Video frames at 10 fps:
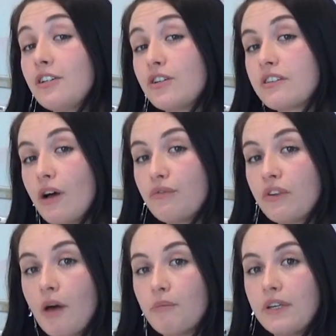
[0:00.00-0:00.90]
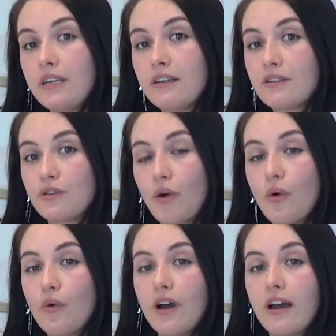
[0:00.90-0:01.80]
yourself not be
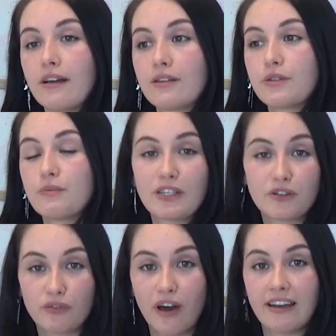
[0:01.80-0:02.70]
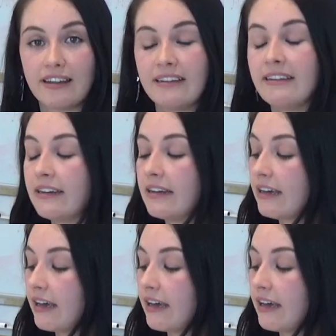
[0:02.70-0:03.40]
so specified in.